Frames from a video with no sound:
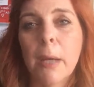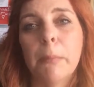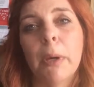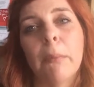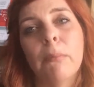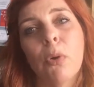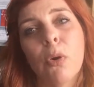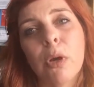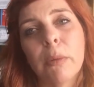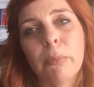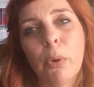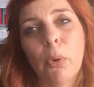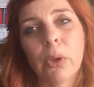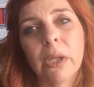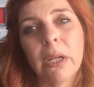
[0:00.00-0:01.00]
But more
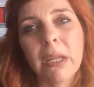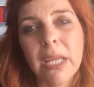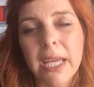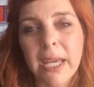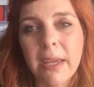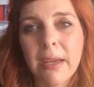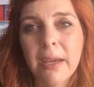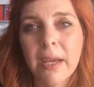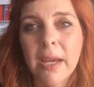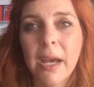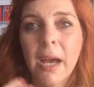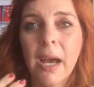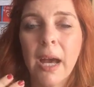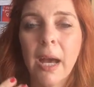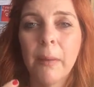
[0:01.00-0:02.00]
importantly,
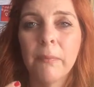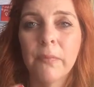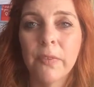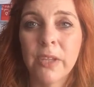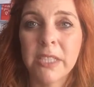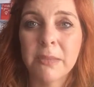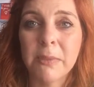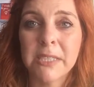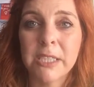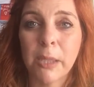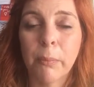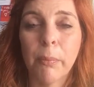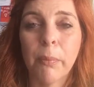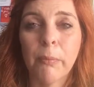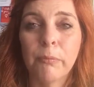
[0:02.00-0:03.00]
um, the domestic